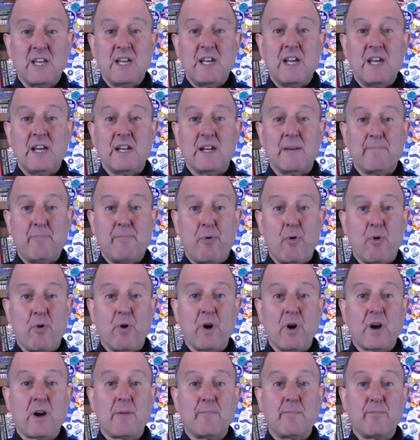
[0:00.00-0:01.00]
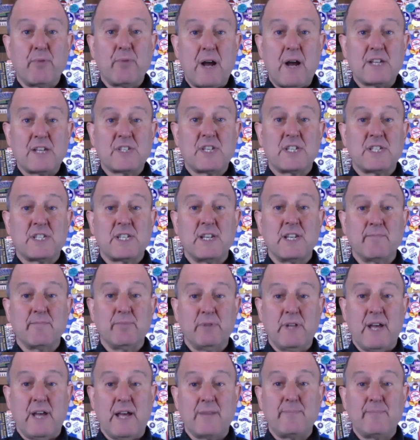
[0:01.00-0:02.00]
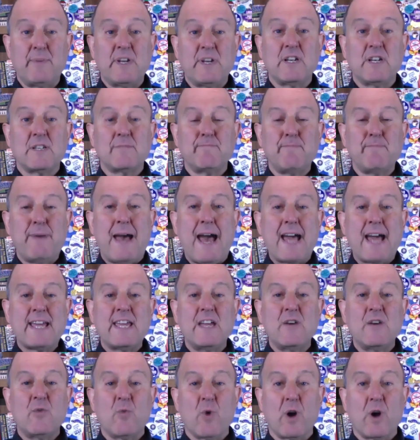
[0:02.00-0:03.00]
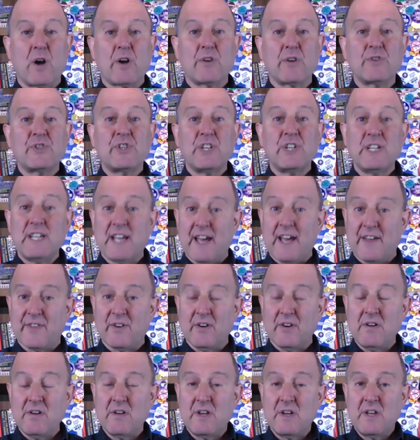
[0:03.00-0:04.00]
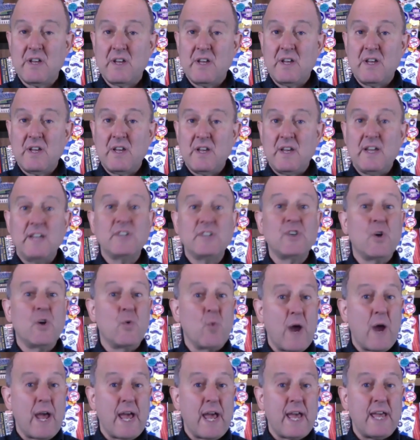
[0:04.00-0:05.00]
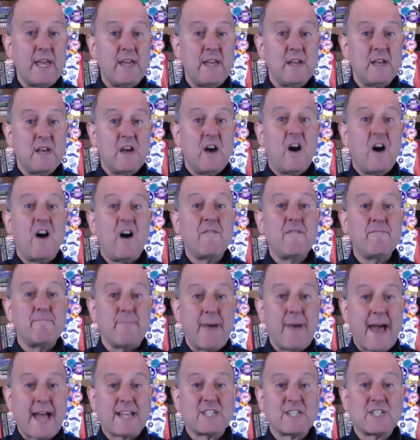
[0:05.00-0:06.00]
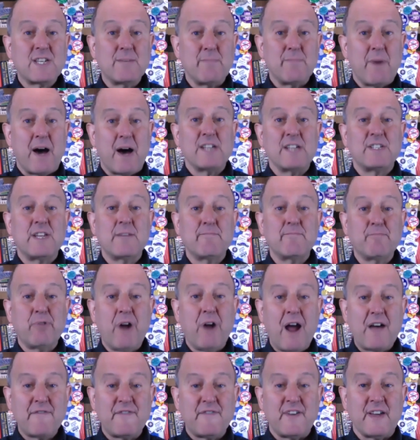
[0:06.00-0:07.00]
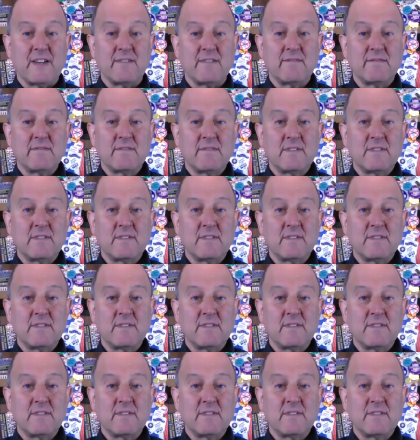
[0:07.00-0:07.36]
in a pork processing plant because packing workers together is a way of maximizing profit.